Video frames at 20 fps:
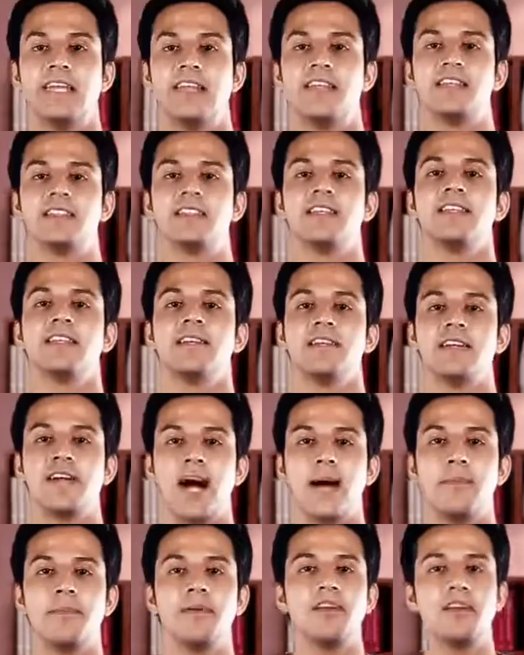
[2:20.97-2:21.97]
It is the
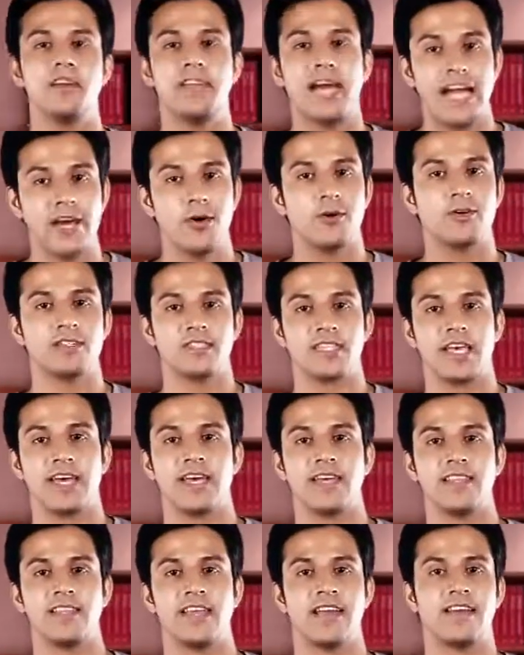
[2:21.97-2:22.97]
carbon
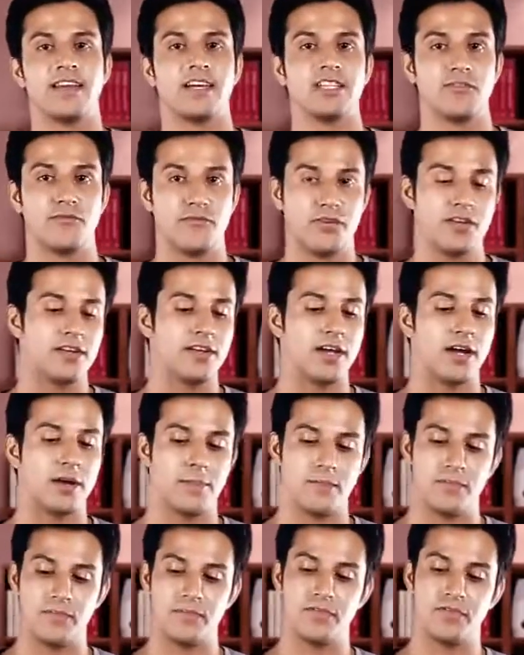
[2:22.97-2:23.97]
dioxide that has filled
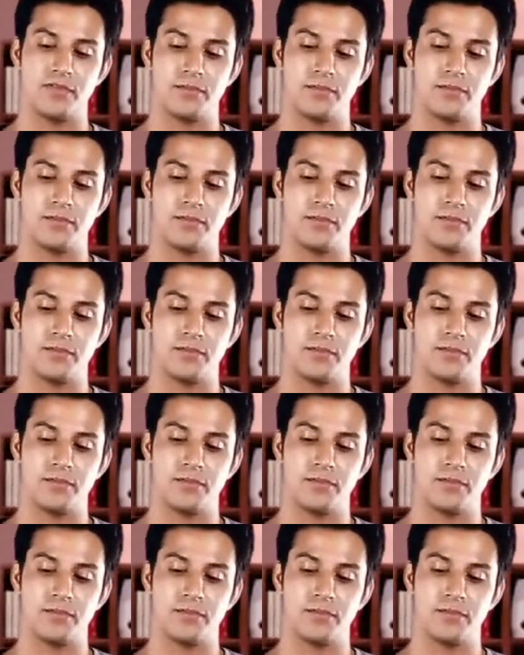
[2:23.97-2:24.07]
up